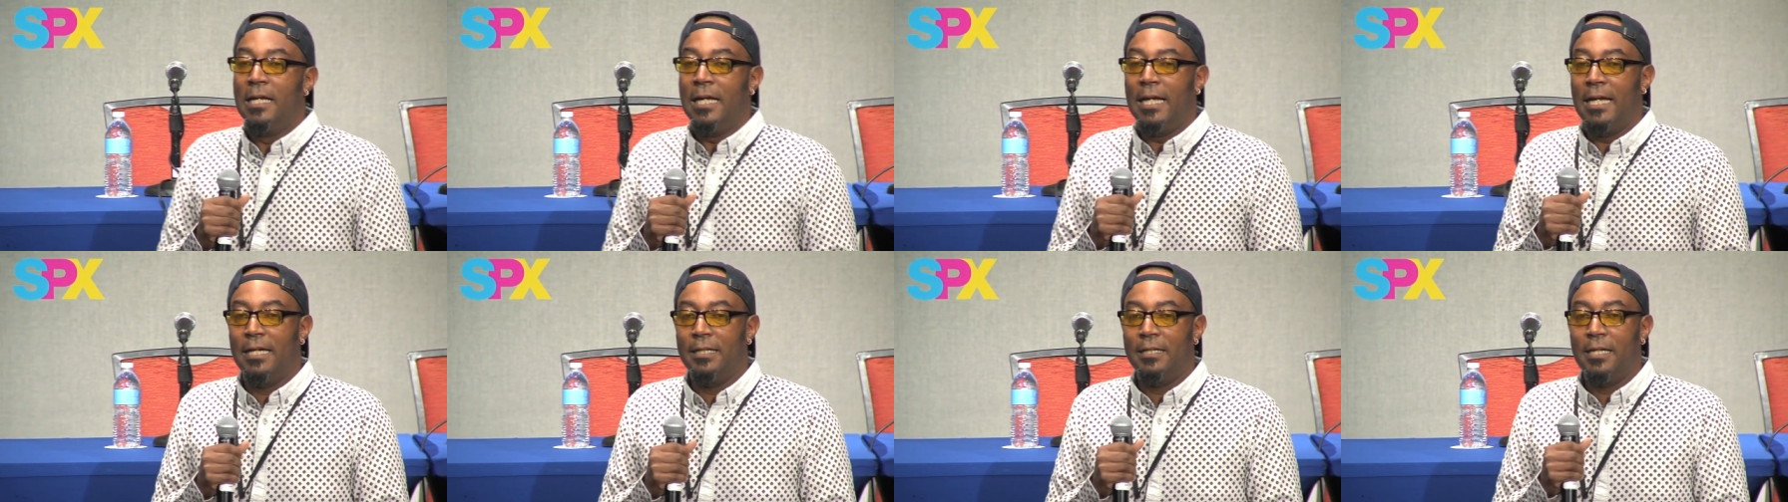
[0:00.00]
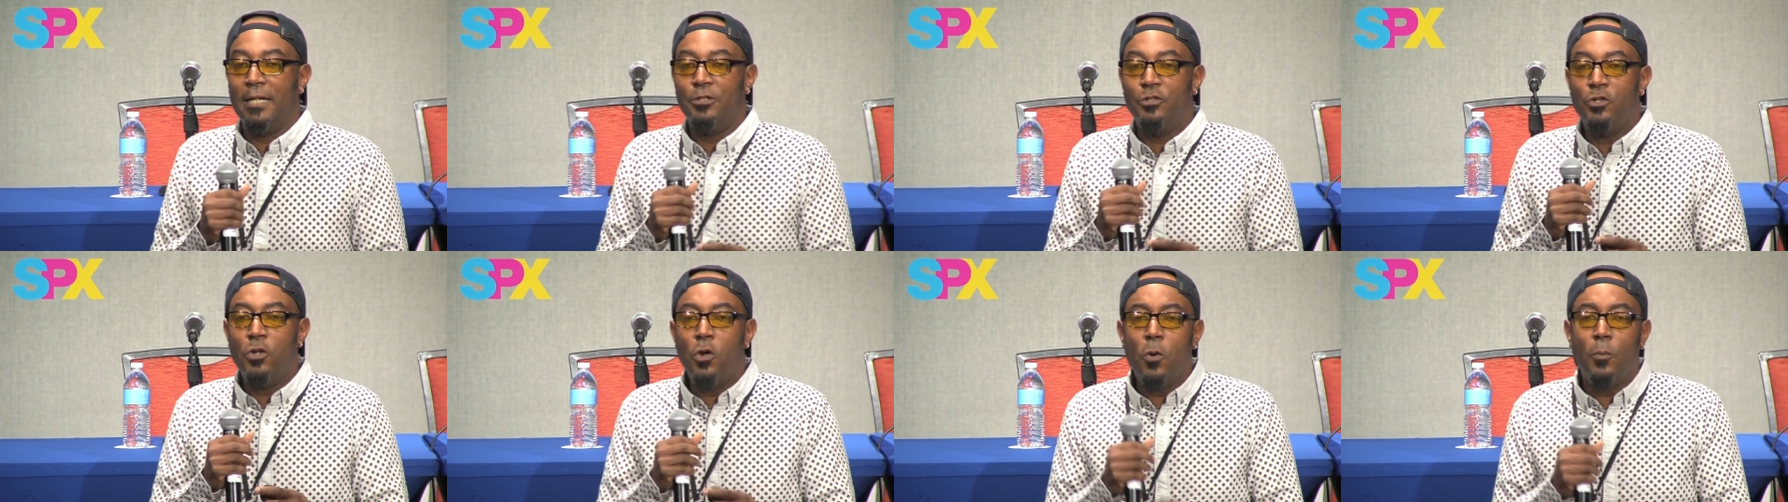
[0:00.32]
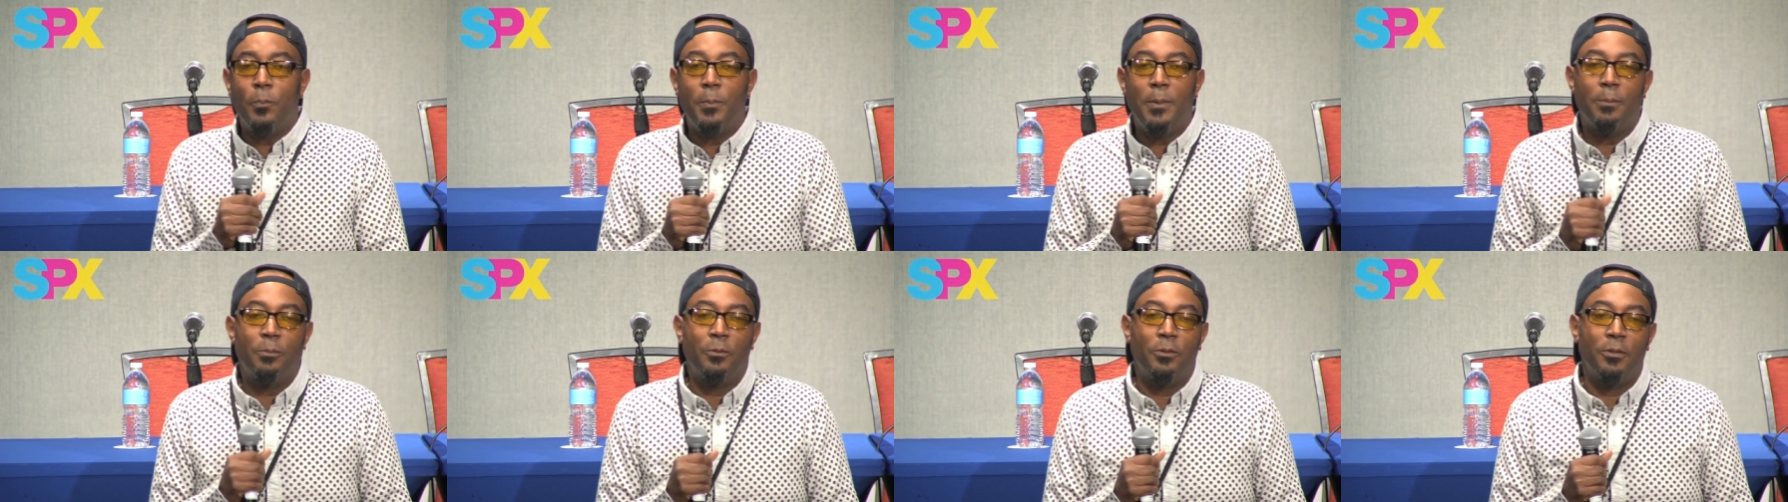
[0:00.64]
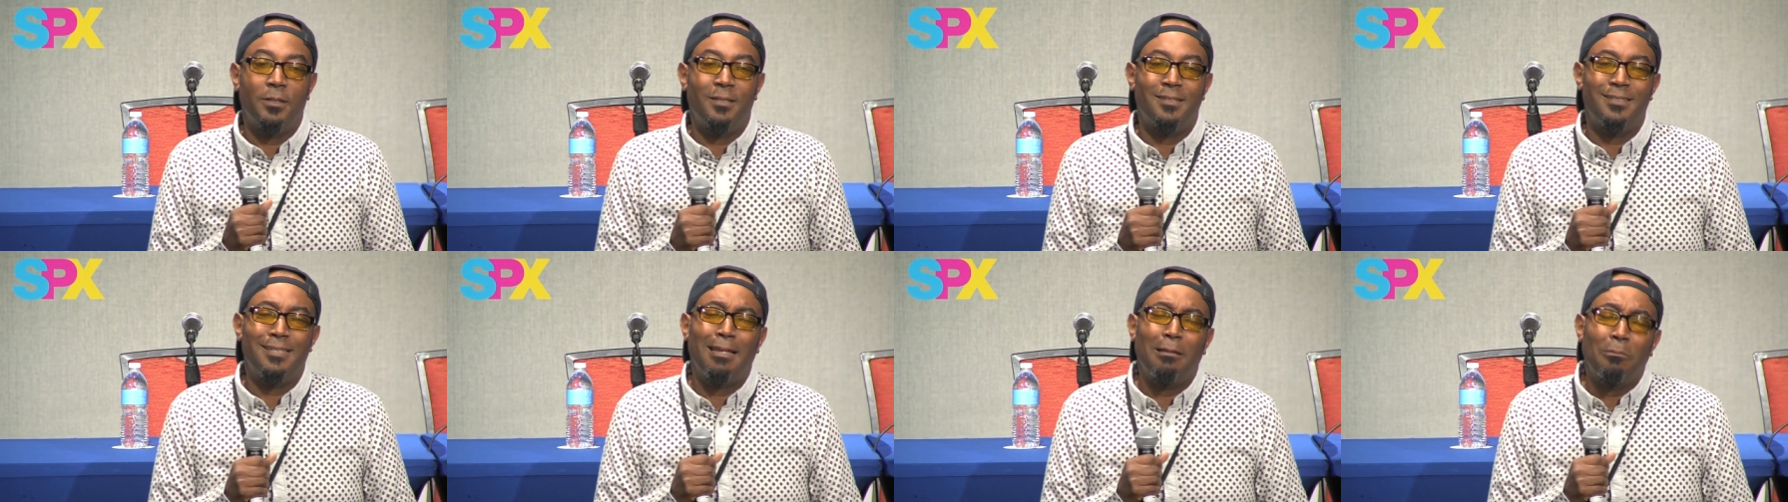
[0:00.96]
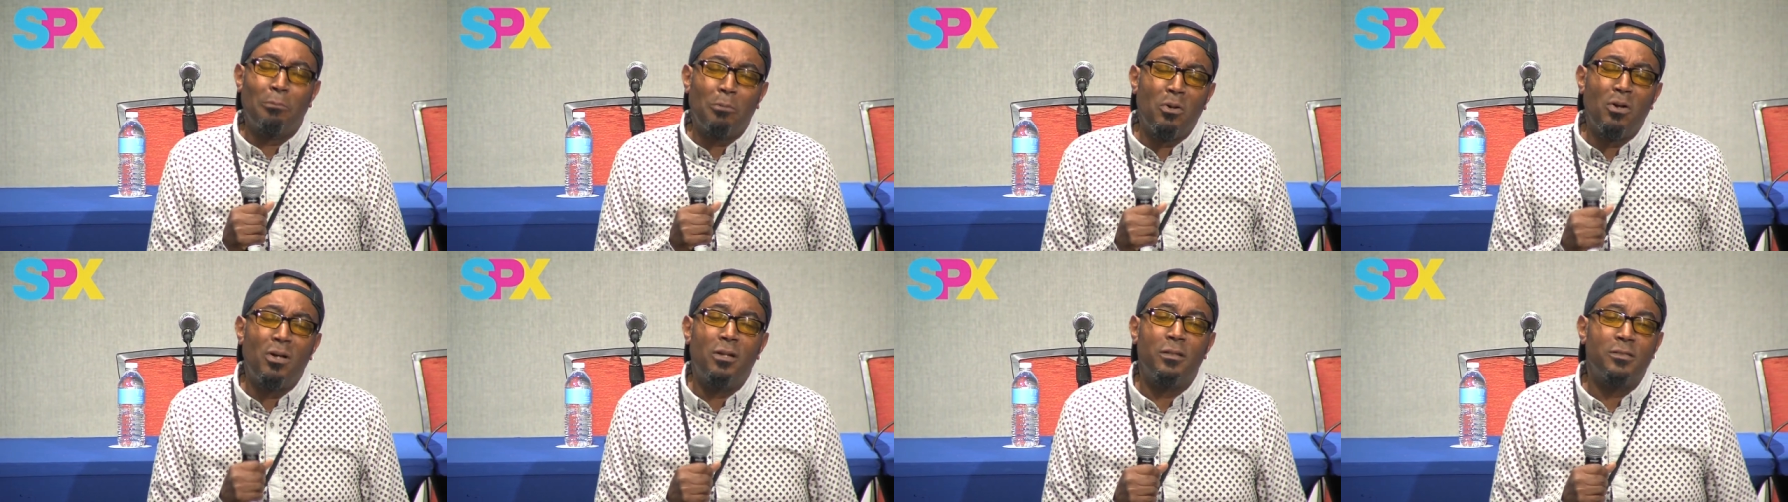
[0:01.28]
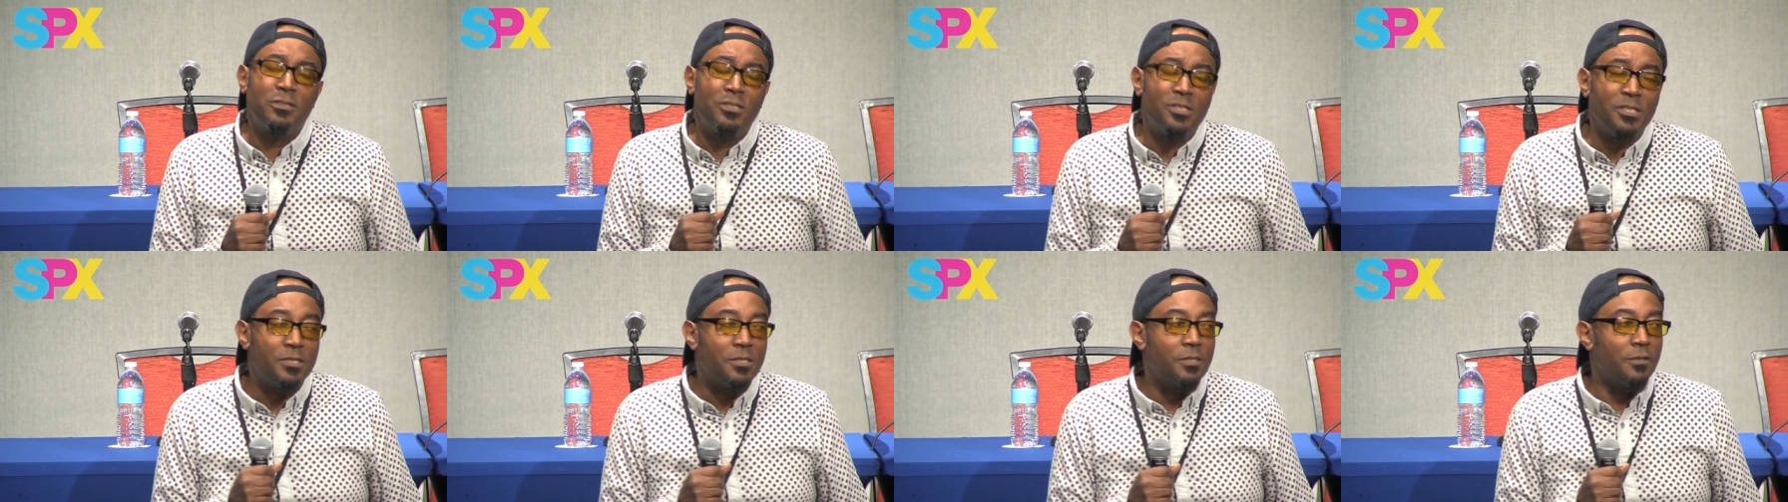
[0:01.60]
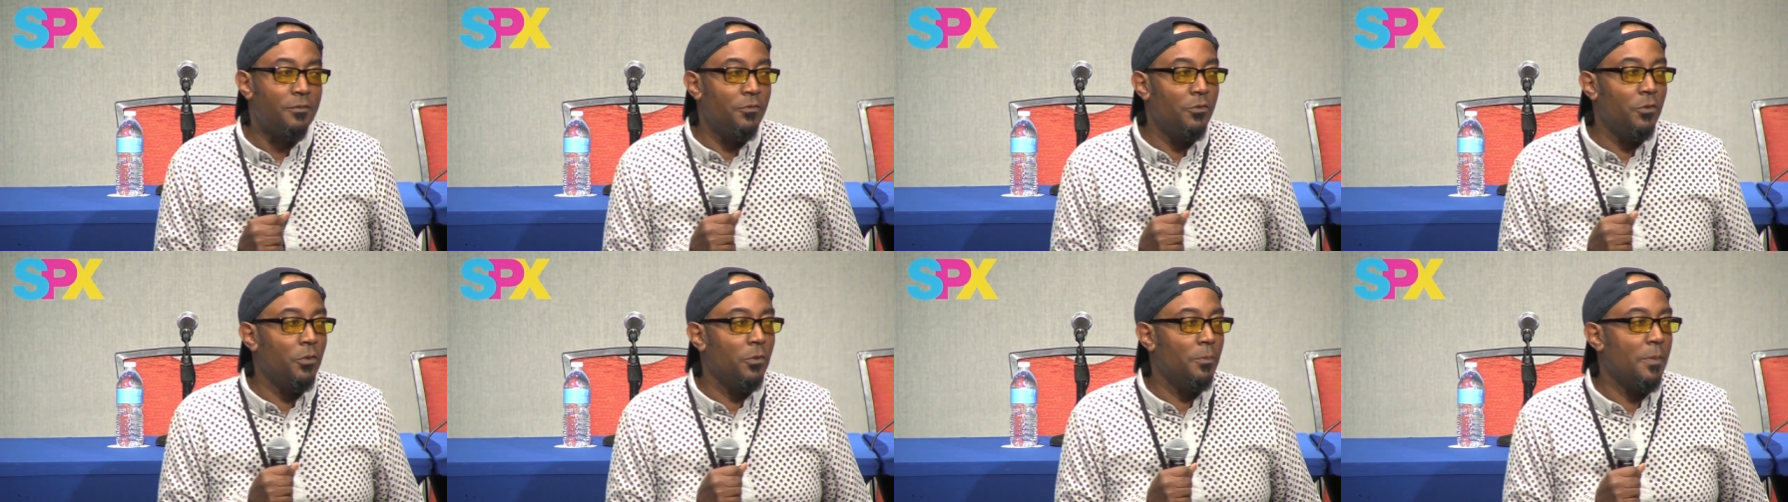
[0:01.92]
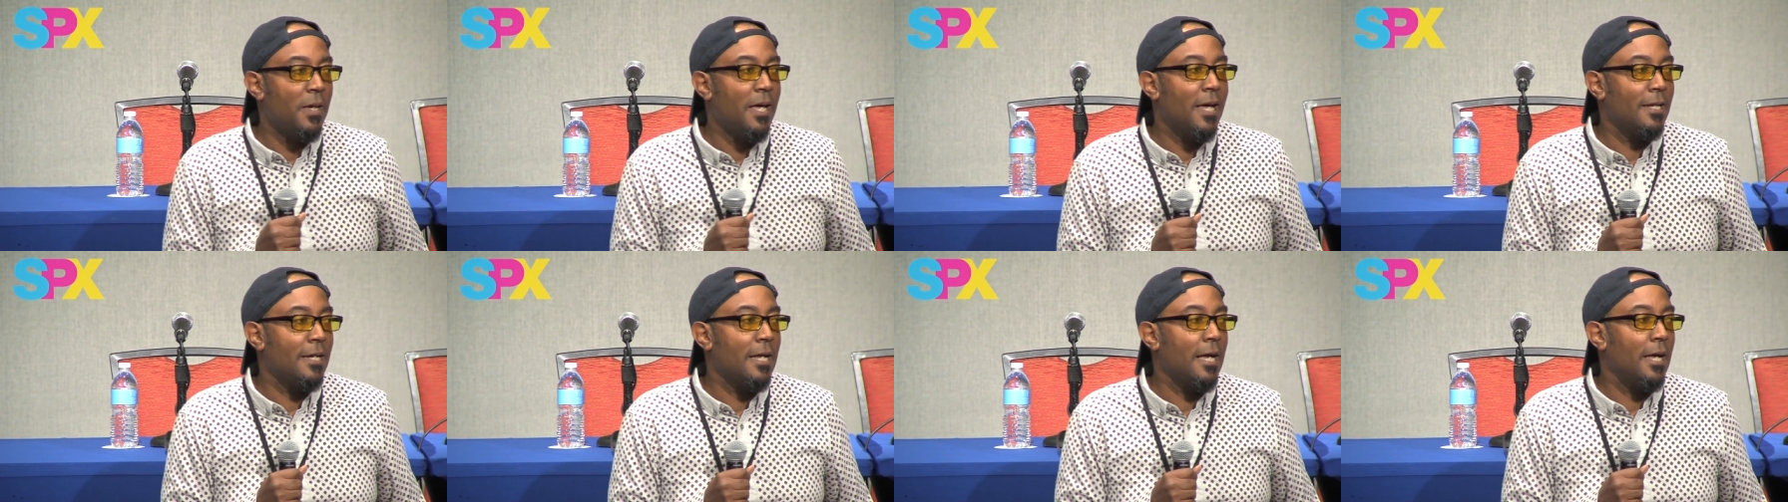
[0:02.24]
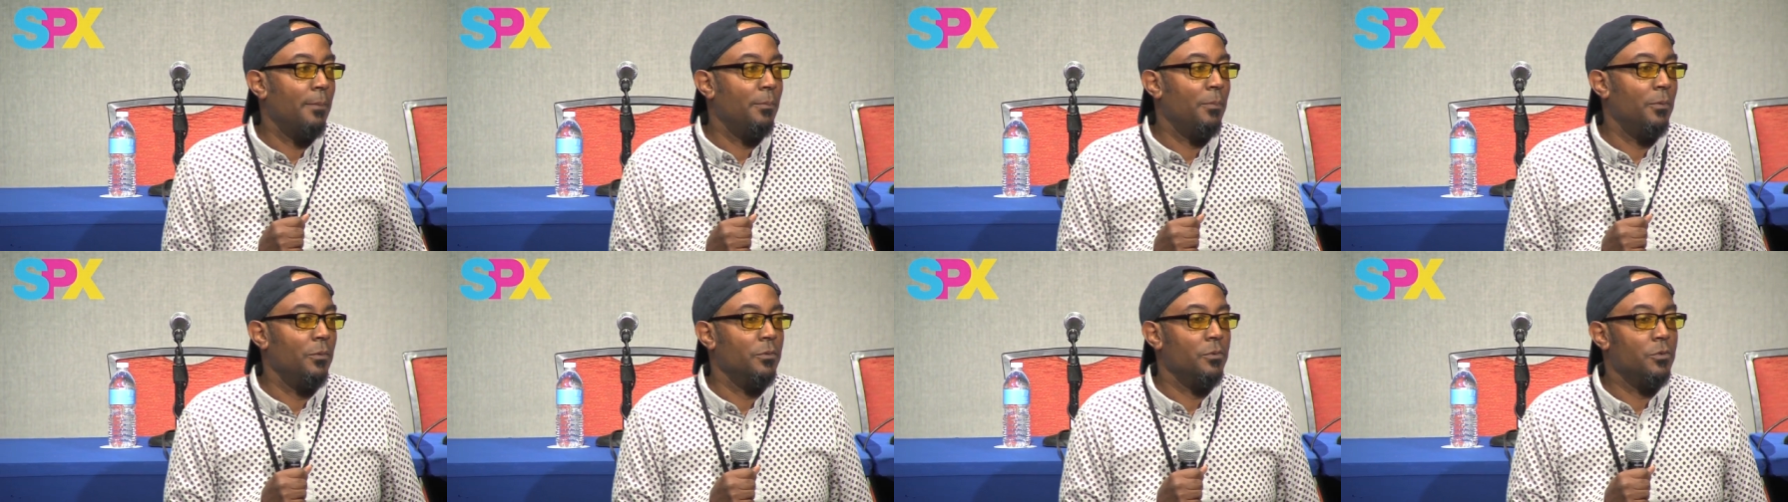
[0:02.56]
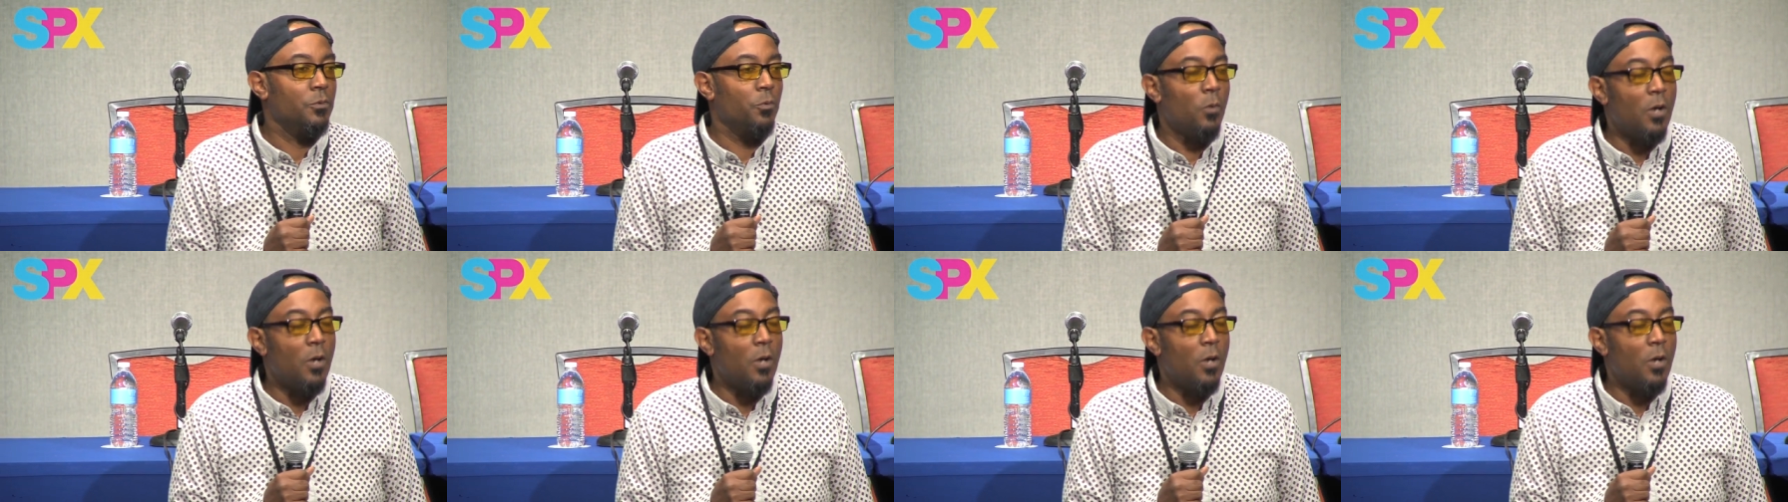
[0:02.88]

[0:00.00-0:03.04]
And I know people are going to say, well, it's just a few bad apples.